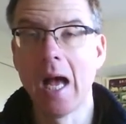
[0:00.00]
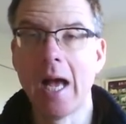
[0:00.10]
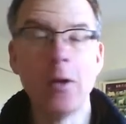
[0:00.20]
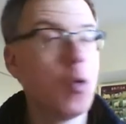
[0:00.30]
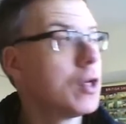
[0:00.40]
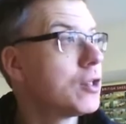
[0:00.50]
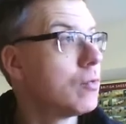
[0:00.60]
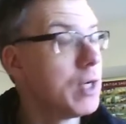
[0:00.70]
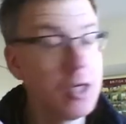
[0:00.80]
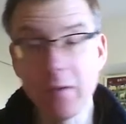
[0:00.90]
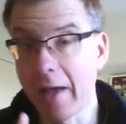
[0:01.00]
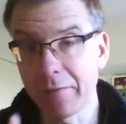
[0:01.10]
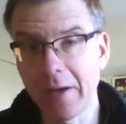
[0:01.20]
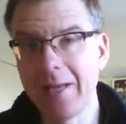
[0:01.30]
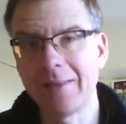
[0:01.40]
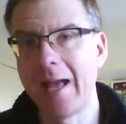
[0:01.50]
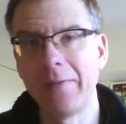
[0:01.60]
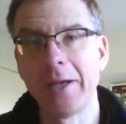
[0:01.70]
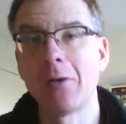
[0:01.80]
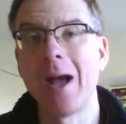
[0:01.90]
in order to renew their faith and
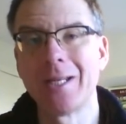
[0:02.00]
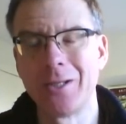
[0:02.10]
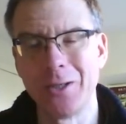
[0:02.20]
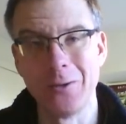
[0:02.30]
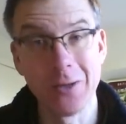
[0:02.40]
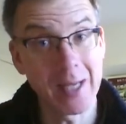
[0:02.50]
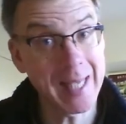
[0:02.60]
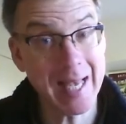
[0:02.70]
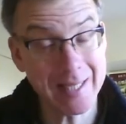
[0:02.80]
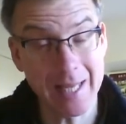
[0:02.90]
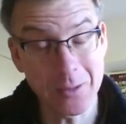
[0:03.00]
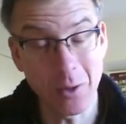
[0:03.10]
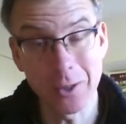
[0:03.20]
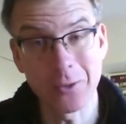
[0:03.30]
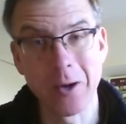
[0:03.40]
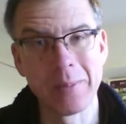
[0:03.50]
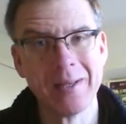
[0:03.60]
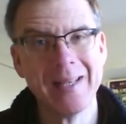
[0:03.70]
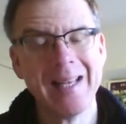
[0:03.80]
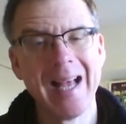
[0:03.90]
their gratitude. And I guess that's why Tripp
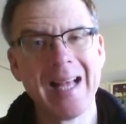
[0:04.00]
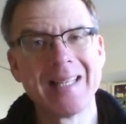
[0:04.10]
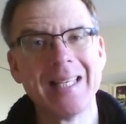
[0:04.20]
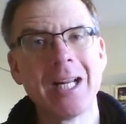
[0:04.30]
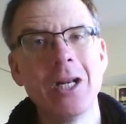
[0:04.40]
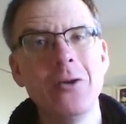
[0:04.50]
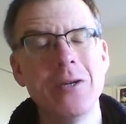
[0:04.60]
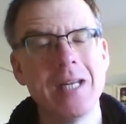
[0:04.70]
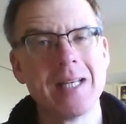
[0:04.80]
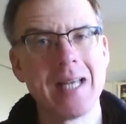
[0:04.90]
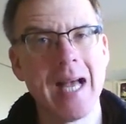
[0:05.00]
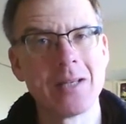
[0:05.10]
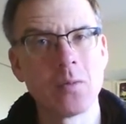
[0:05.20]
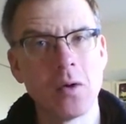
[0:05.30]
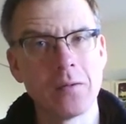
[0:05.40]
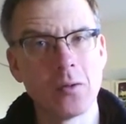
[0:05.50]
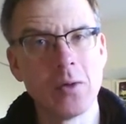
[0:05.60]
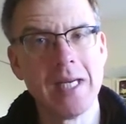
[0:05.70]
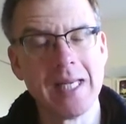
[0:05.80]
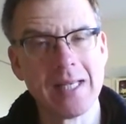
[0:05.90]
has included it as one of the
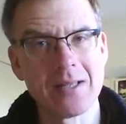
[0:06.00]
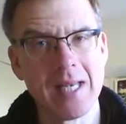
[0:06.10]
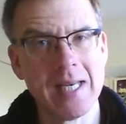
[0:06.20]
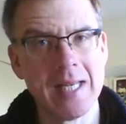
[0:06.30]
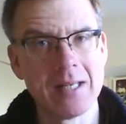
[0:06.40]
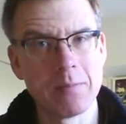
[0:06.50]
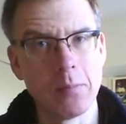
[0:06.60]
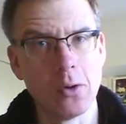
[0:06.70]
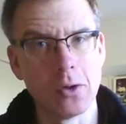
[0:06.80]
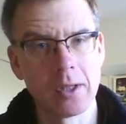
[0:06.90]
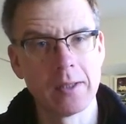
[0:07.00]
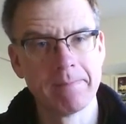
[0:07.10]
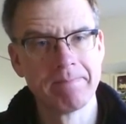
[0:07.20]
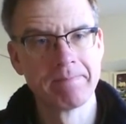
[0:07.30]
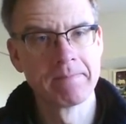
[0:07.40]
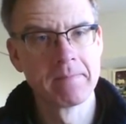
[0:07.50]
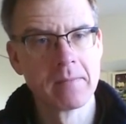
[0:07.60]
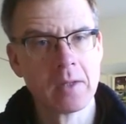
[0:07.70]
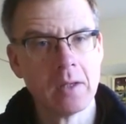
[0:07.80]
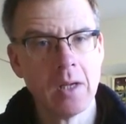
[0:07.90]
readings in his book.
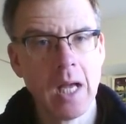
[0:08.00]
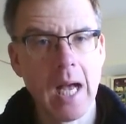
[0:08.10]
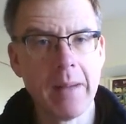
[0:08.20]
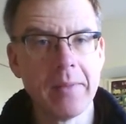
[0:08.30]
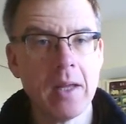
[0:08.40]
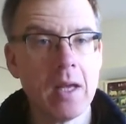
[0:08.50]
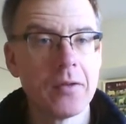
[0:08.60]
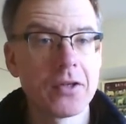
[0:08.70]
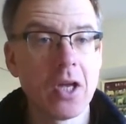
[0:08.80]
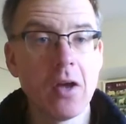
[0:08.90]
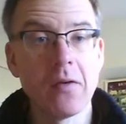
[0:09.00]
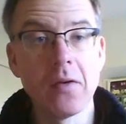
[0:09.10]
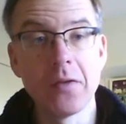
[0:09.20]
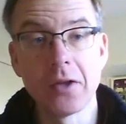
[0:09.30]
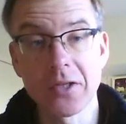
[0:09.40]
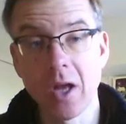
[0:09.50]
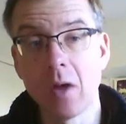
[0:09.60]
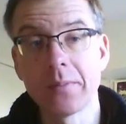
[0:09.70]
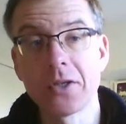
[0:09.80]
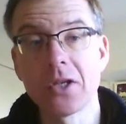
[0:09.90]
The
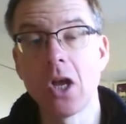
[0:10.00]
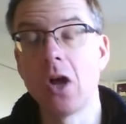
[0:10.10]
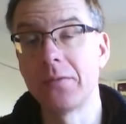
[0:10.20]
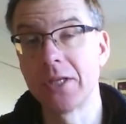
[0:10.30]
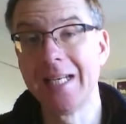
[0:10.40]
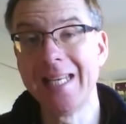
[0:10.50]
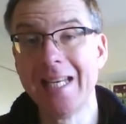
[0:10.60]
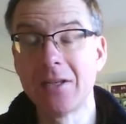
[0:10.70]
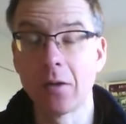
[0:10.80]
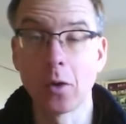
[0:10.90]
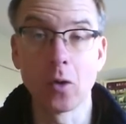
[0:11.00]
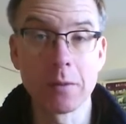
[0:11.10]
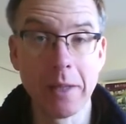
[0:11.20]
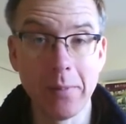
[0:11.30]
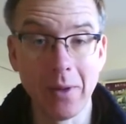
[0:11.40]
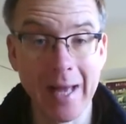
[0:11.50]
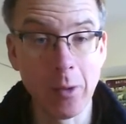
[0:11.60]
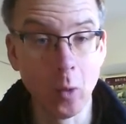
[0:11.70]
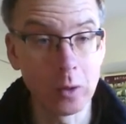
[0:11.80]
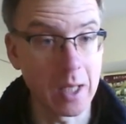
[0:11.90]
psalm serves the needs of God's people at
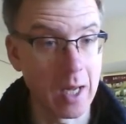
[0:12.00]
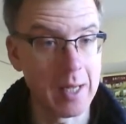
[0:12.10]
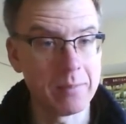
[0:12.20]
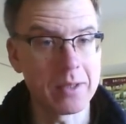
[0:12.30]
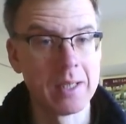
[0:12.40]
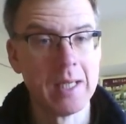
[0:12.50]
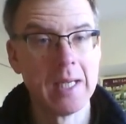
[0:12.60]
all times